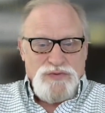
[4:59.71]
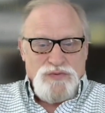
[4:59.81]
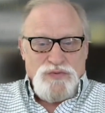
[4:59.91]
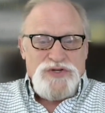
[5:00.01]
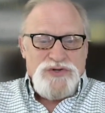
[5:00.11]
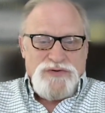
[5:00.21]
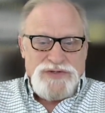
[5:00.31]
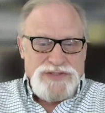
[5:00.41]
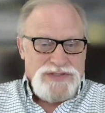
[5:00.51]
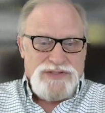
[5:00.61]
which
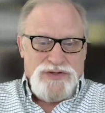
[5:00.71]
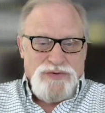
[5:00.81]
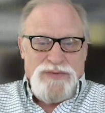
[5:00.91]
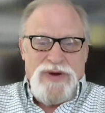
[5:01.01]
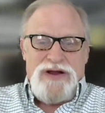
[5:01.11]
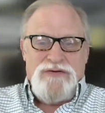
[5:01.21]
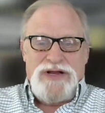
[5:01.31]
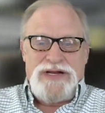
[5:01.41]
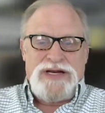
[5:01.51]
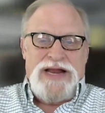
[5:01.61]
services do we
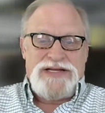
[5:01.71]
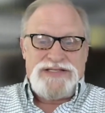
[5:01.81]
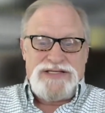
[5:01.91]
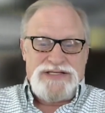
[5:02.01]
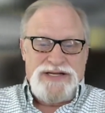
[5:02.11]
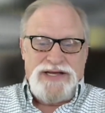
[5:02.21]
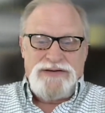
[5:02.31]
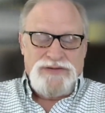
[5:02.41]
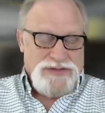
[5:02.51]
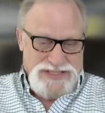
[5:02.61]
migrate in an as-is state,
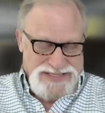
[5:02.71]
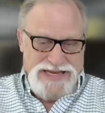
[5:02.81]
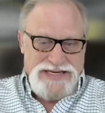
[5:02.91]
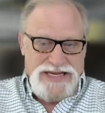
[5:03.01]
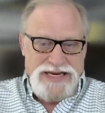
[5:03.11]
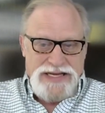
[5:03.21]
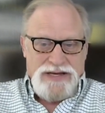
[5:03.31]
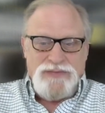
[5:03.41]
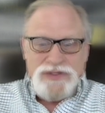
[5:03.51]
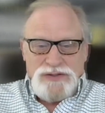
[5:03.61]
stay
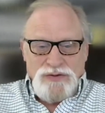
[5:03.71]
TDM, or